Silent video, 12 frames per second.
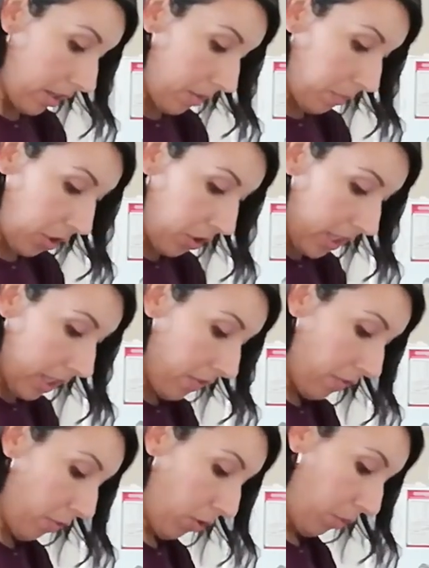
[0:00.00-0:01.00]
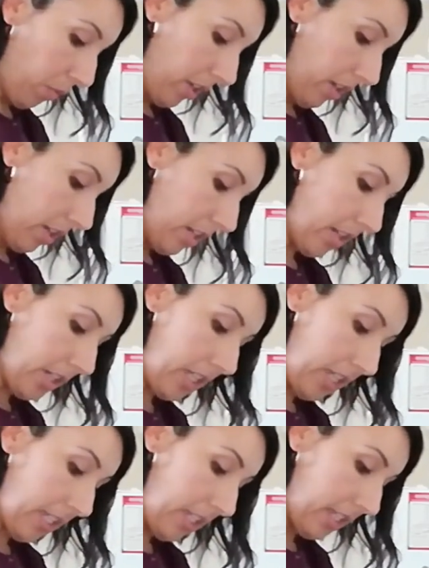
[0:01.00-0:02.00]
looking forward to
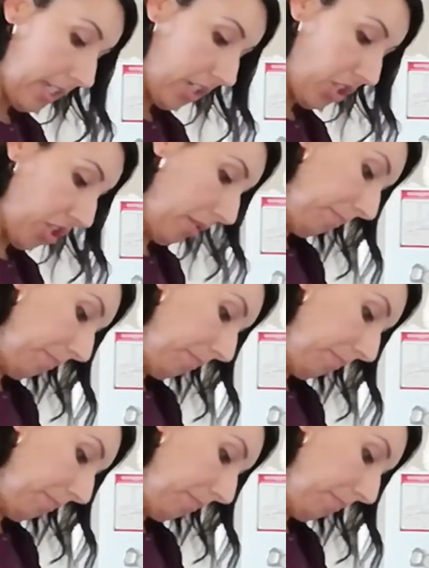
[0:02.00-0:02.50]
this dish.